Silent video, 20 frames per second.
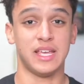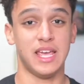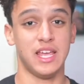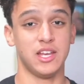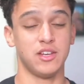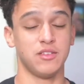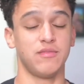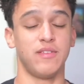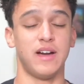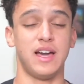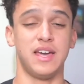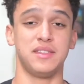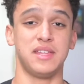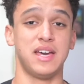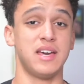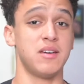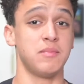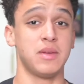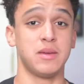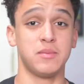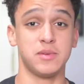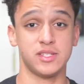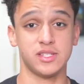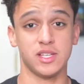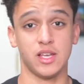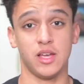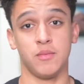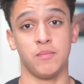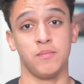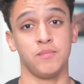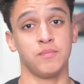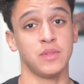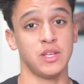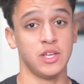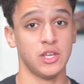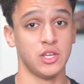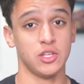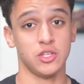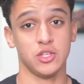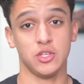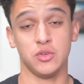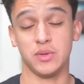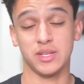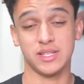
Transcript: and you find that maybe some you